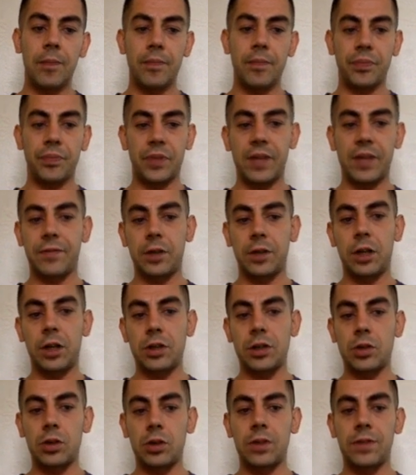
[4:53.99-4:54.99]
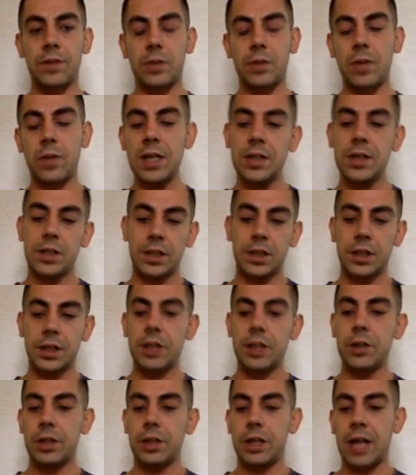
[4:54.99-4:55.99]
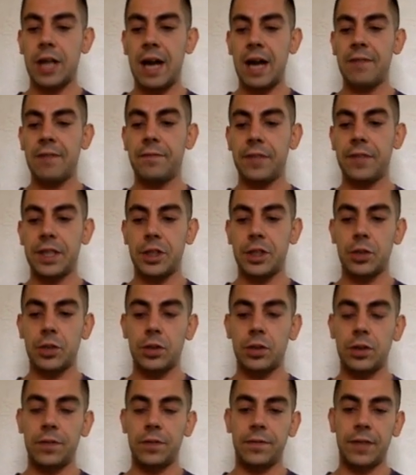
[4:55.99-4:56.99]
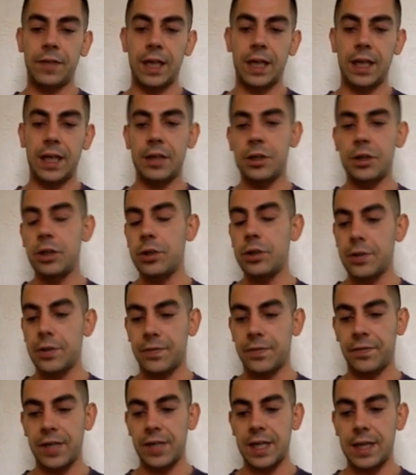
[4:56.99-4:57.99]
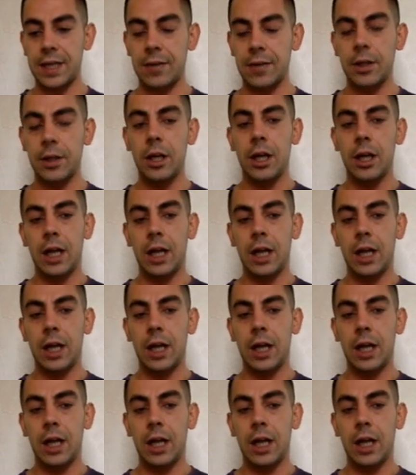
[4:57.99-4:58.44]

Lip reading: they've got sort of, as well as, your average sort of news feed